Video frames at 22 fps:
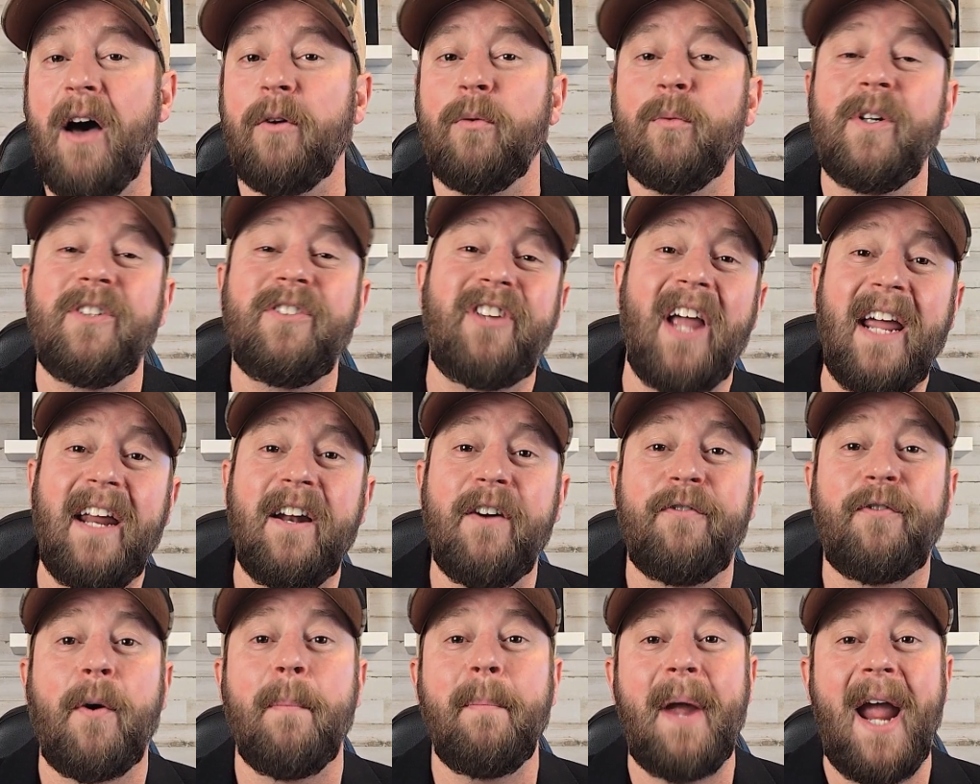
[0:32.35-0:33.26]
with data
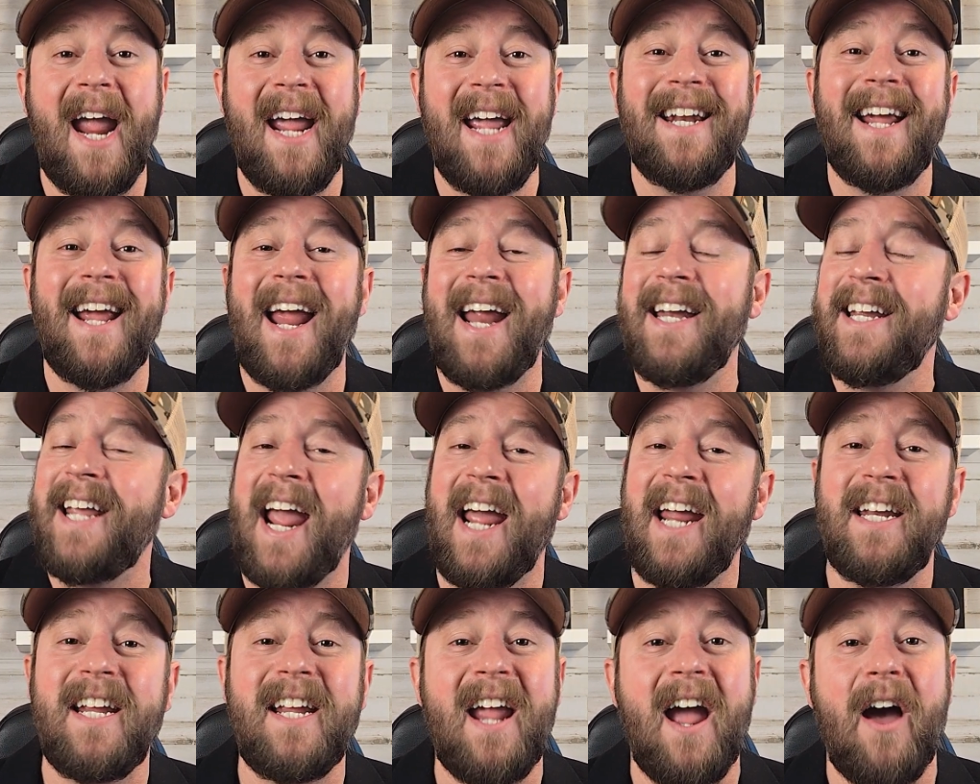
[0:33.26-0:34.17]
from Ada and
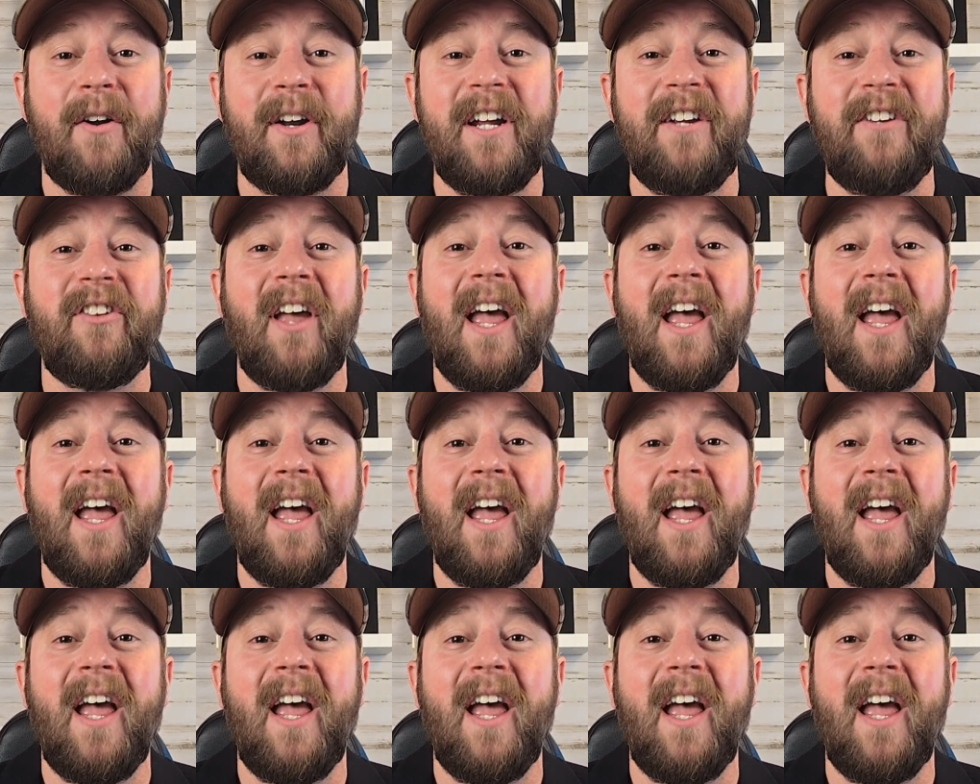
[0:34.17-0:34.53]
Canyon counties